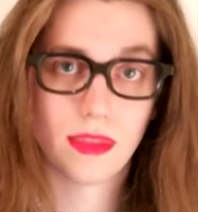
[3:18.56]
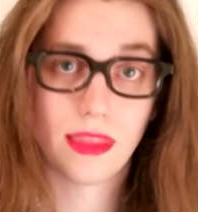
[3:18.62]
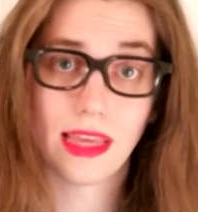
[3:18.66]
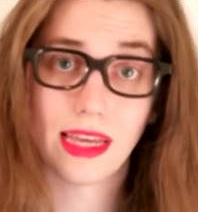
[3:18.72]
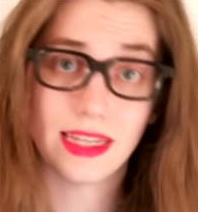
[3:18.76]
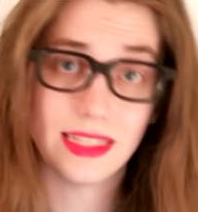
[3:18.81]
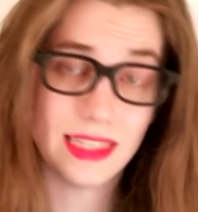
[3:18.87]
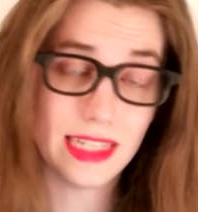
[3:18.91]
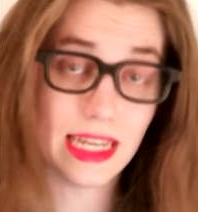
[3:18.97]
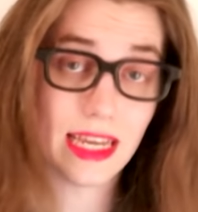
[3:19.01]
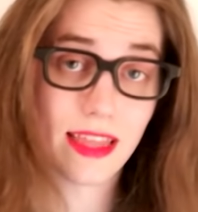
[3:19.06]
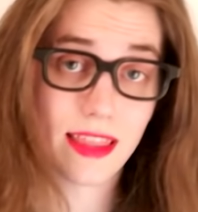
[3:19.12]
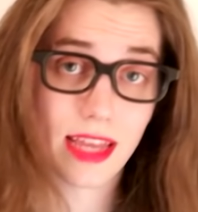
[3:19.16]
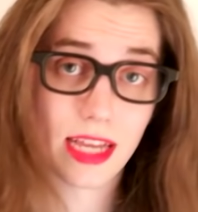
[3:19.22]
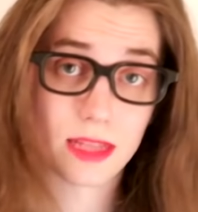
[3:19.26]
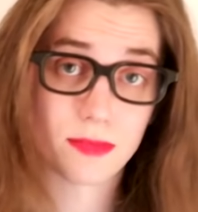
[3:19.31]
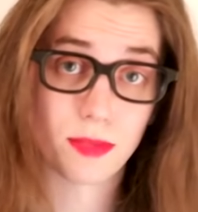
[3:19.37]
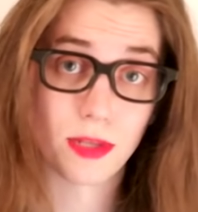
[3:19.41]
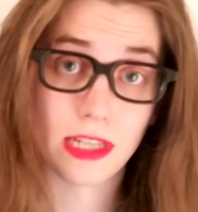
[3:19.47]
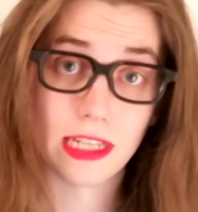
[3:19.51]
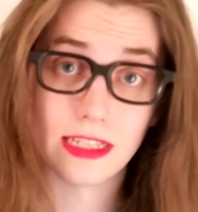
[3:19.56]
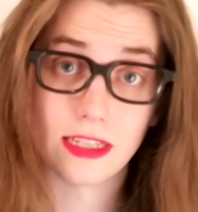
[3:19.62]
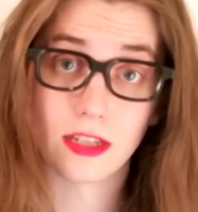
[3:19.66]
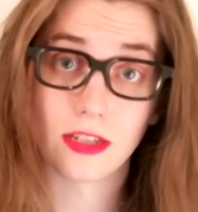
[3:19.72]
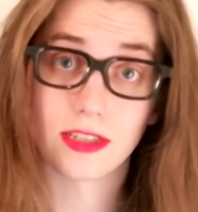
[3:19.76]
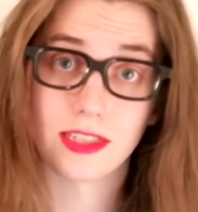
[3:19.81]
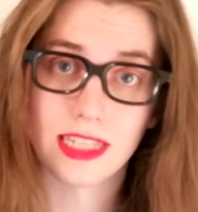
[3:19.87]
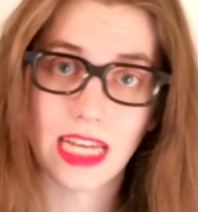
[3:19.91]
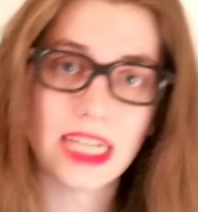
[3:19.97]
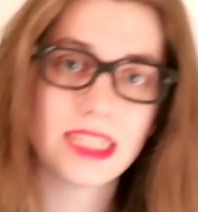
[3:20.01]
The idea that
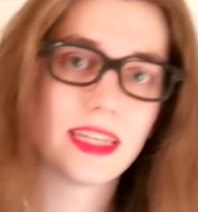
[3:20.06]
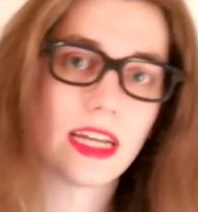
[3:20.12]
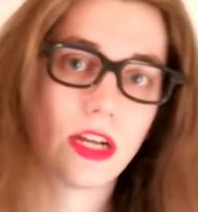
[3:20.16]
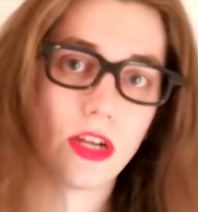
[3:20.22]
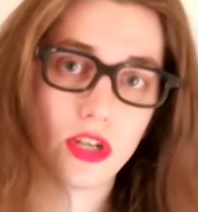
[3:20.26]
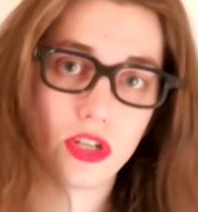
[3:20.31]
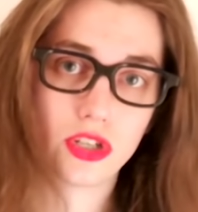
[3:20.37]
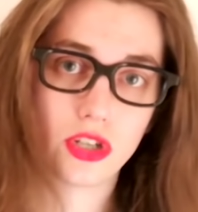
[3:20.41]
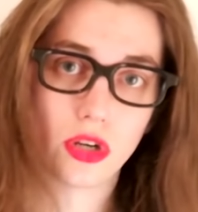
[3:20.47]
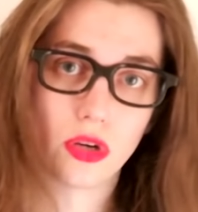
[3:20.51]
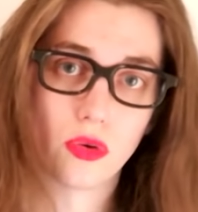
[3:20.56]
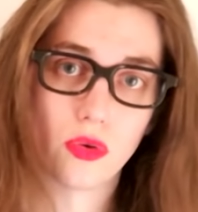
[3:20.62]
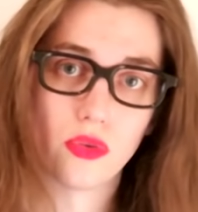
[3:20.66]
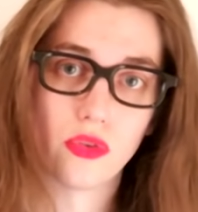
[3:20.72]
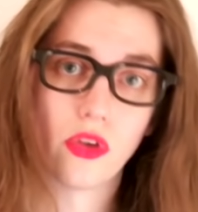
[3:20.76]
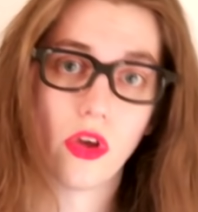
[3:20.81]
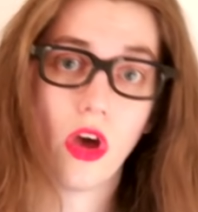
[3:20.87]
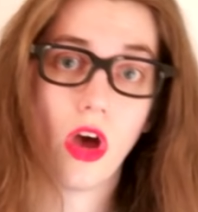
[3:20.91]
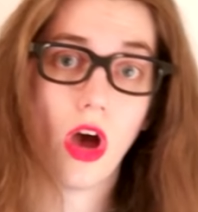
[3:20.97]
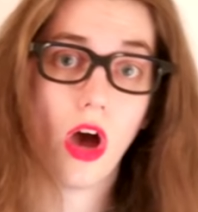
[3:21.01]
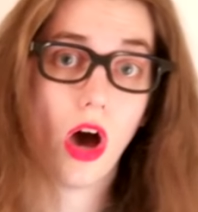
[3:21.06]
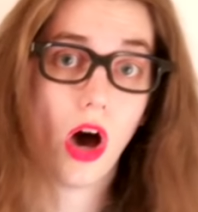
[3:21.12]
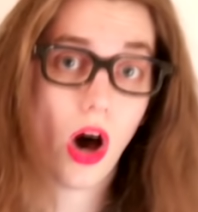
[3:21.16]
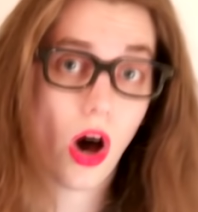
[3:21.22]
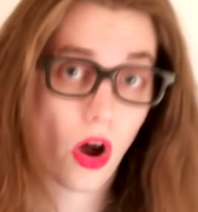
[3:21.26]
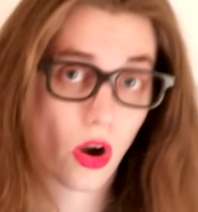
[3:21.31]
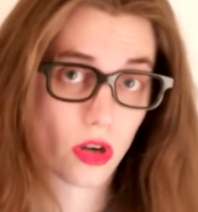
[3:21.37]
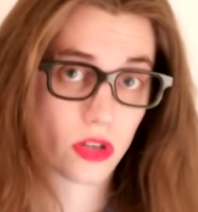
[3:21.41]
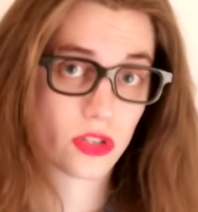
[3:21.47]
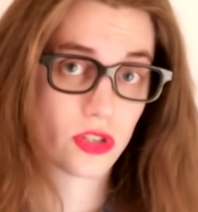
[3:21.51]
political satire shows
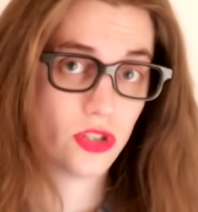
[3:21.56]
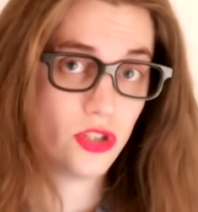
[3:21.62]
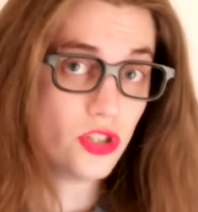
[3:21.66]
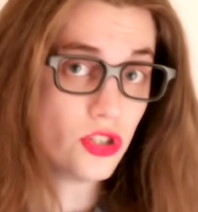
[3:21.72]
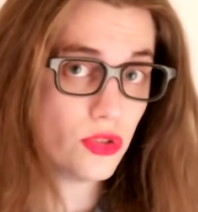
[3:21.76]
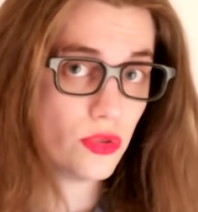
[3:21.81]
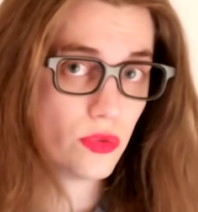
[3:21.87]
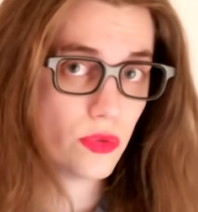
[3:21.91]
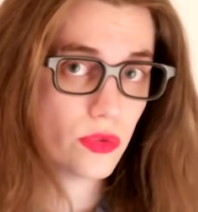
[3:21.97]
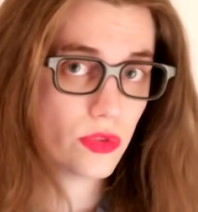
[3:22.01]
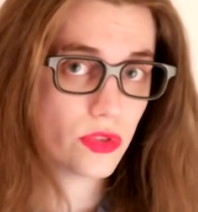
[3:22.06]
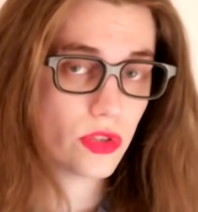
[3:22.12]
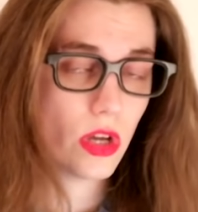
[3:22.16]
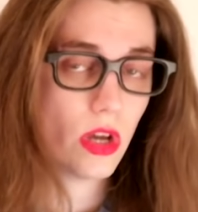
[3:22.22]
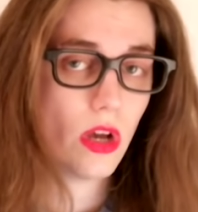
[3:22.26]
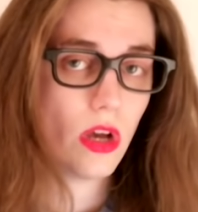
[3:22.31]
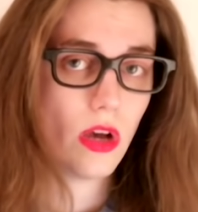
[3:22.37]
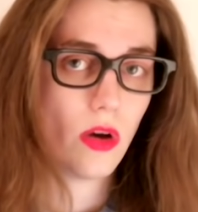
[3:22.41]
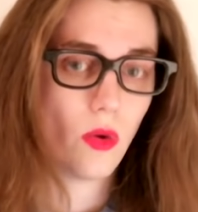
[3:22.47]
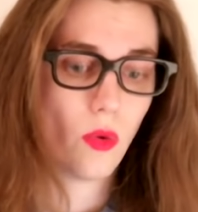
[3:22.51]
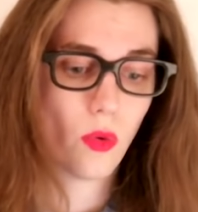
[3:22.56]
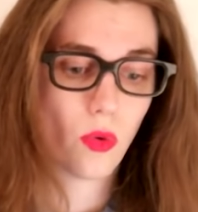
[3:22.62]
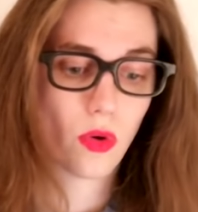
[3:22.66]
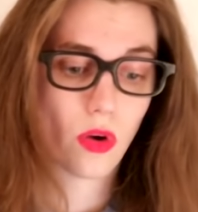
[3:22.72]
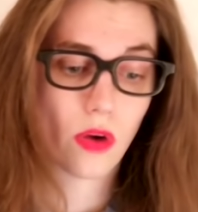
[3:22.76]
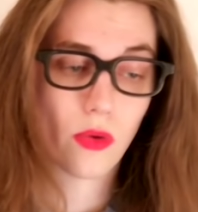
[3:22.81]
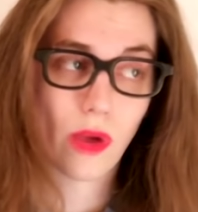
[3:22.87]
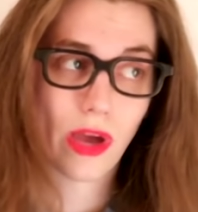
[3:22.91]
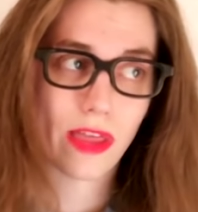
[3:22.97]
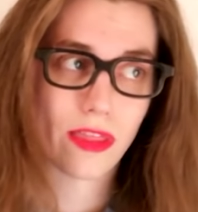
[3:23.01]
aren't news, or
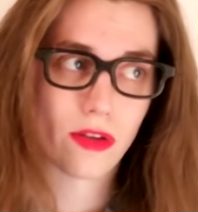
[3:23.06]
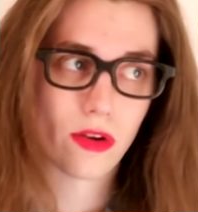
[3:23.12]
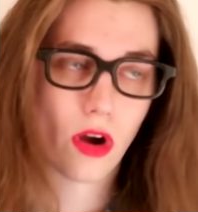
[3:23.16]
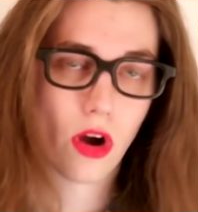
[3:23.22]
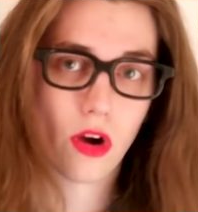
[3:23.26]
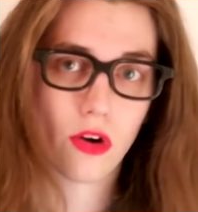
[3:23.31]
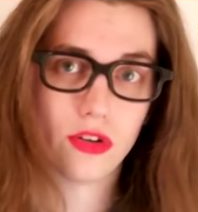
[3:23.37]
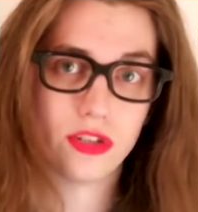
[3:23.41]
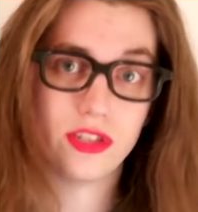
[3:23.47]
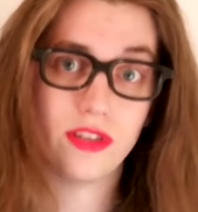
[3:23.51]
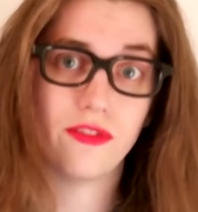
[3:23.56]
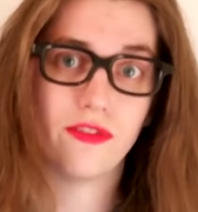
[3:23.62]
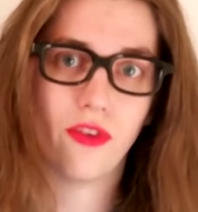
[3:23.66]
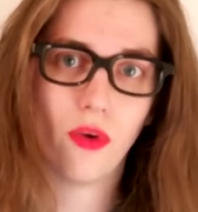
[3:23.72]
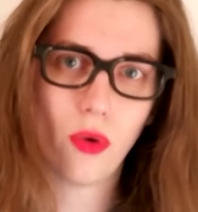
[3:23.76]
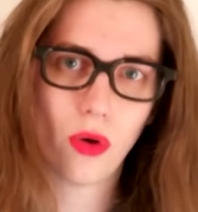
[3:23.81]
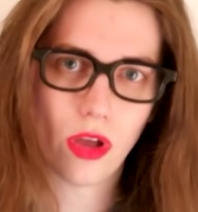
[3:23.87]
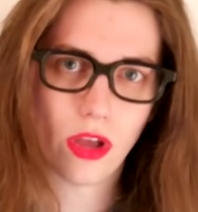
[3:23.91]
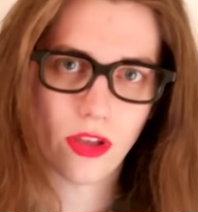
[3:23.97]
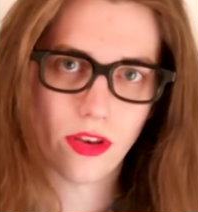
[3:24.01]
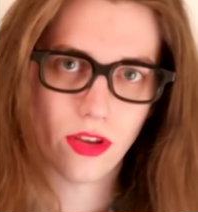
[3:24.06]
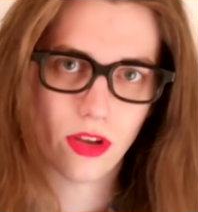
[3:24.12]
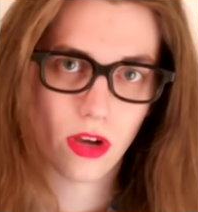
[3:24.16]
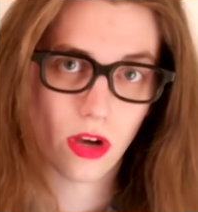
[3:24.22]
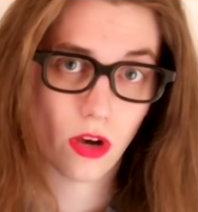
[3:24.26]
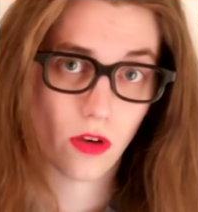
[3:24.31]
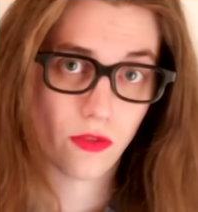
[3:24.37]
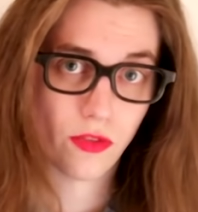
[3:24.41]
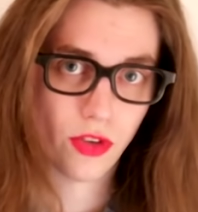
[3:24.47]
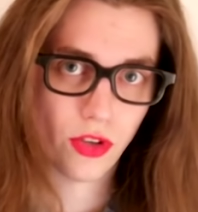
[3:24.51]
rather are devoid
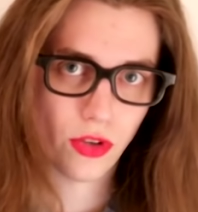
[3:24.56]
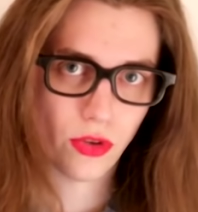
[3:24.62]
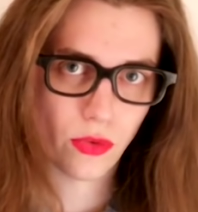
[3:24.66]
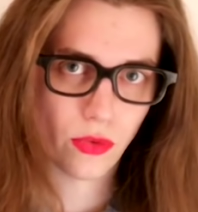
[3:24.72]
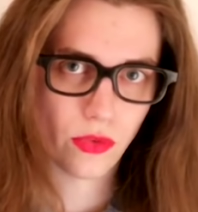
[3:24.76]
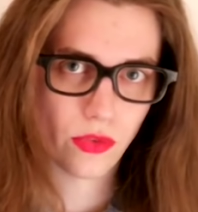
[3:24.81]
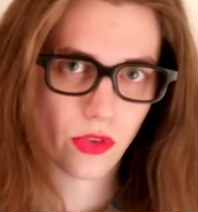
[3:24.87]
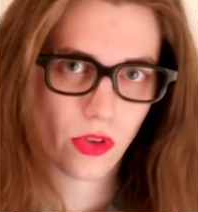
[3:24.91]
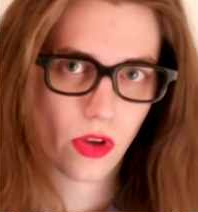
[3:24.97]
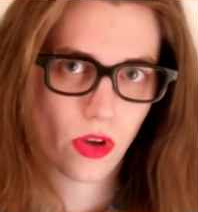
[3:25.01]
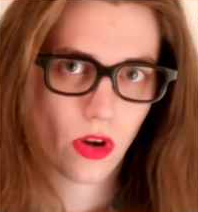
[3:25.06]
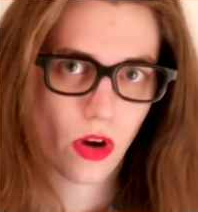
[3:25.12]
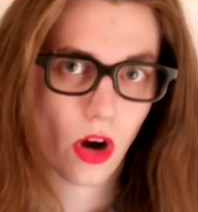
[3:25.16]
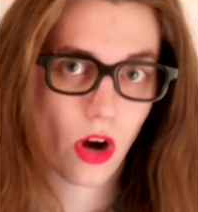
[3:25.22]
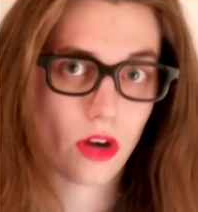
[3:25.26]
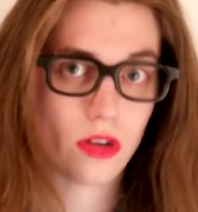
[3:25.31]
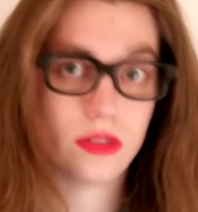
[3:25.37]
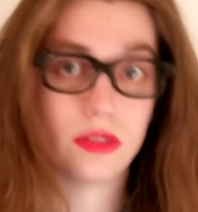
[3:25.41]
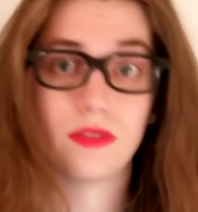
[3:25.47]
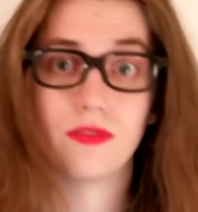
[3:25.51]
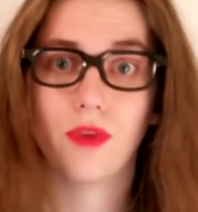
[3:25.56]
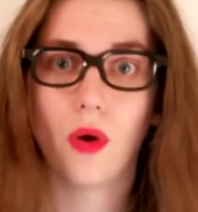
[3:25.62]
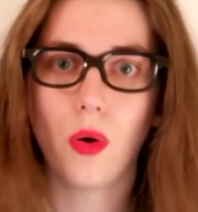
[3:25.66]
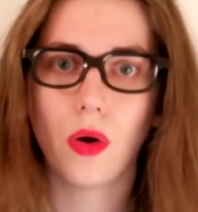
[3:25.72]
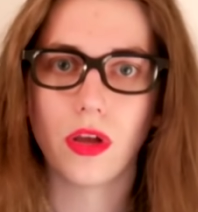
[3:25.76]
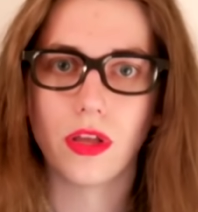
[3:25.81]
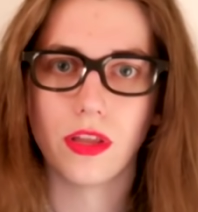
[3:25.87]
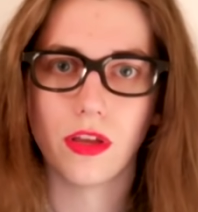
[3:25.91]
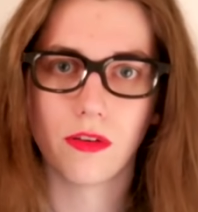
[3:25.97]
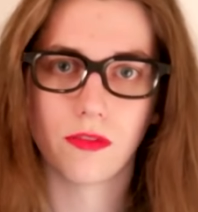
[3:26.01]
of news, are
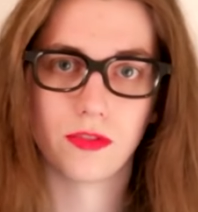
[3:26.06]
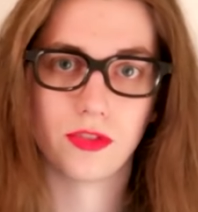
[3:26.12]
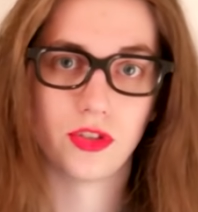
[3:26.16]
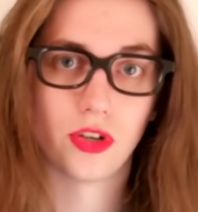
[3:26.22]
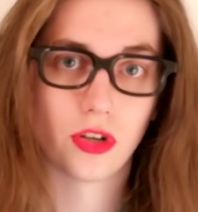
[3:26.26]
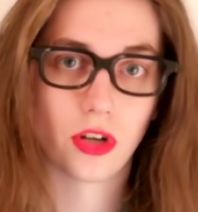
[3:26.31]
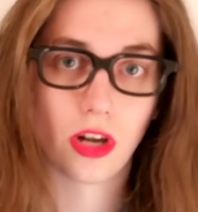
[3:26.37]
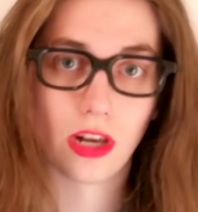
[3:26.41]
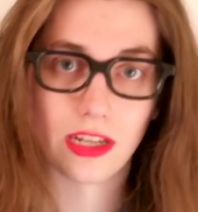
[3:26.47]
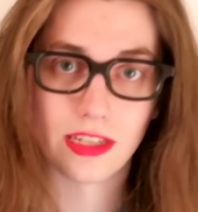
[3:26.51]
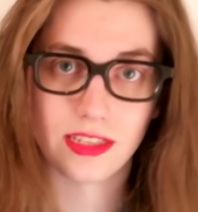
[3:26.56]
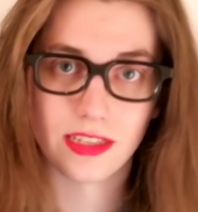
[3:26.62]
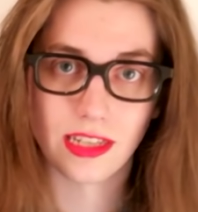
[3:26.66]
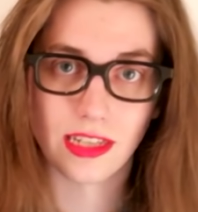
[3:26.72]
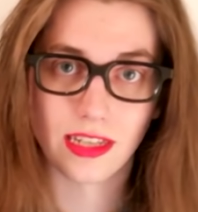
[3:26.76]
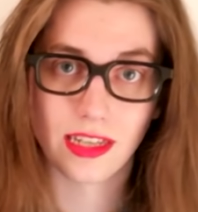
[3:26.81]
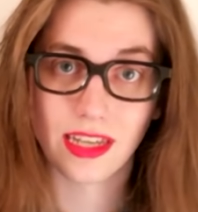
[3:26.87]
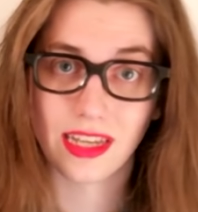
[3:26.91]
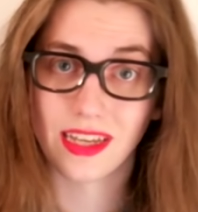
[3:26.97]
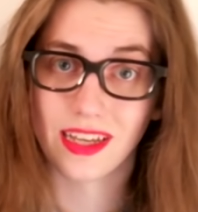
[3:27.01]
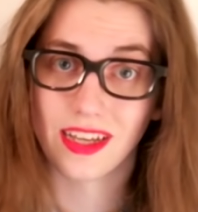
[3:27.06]
devoid of journalistic